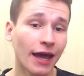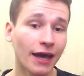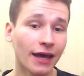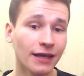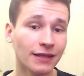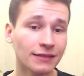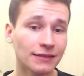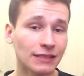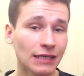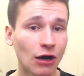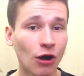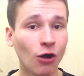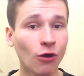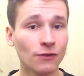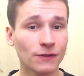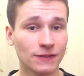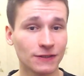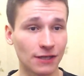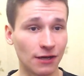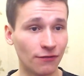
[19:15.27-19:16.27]
And
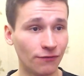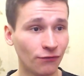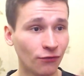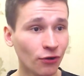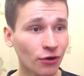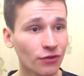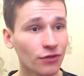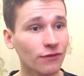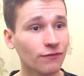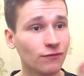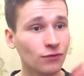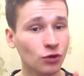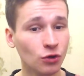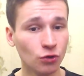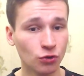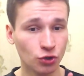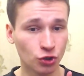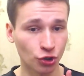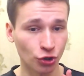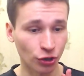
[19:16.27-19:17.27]
also for the
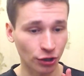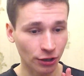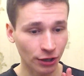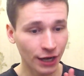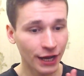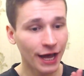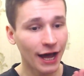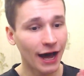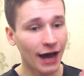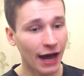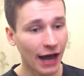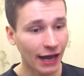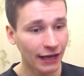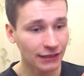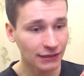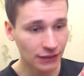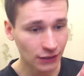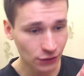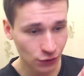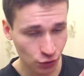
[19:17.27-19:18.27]
future, I
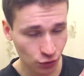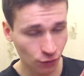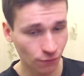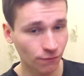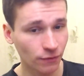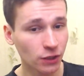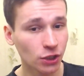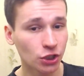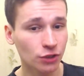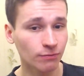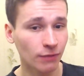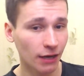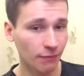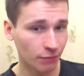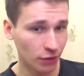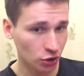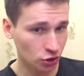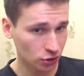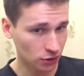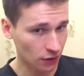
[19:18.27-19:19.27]
need to finish my
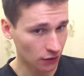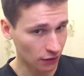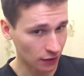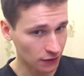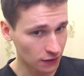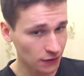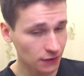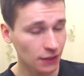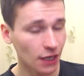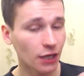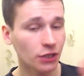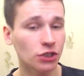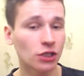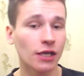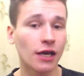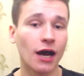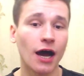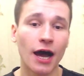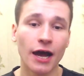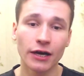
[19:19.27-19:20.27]
PhD thesis.
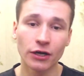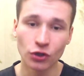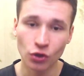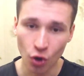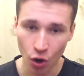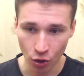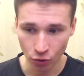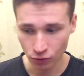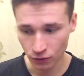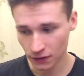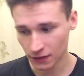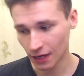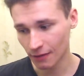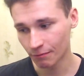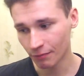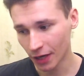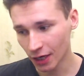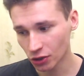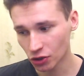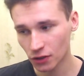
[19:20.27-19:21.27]
Actually, I wrote some
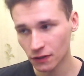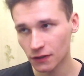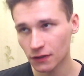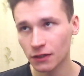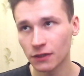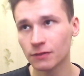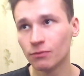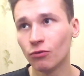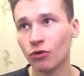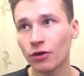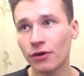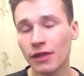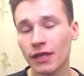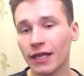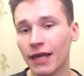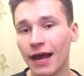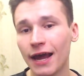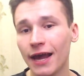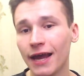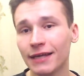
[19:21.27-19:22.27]
pages. There's more than
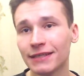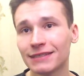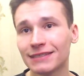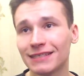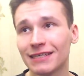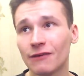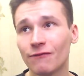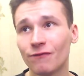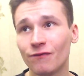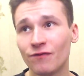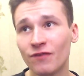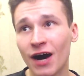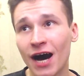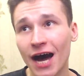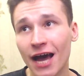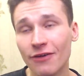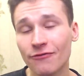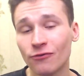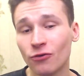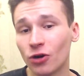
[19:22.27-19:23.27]

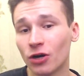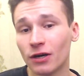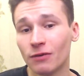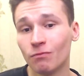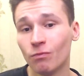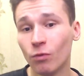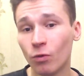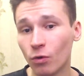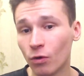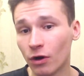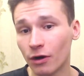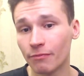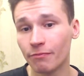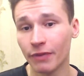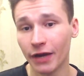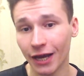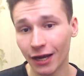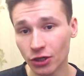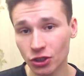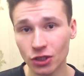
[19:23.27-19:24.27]
85 or more
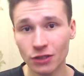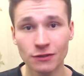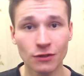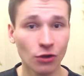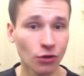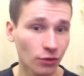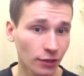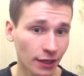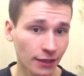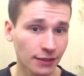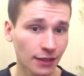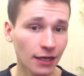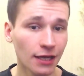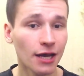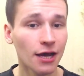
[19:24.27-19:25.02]
pages already